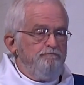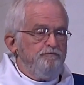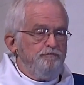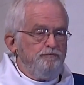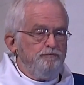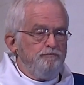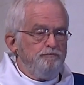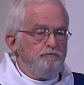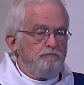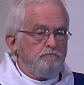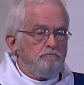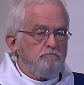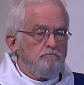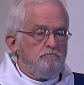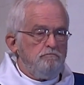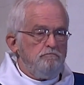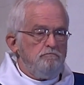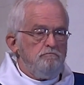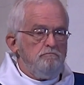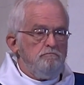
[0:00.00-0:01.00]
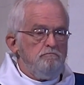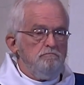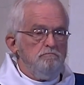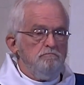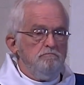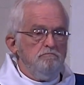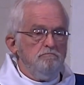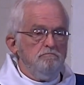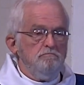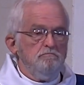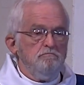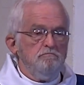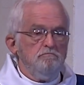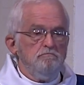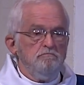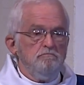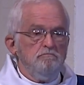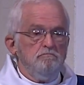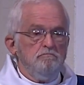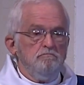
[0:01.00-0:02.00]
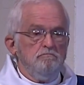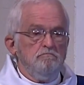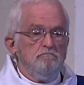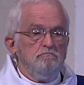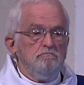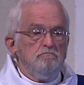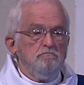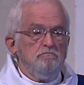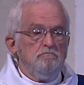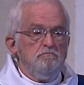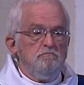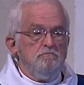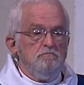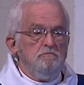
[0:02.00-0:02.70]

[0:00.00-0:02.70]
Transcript: No one is speaking in this clip.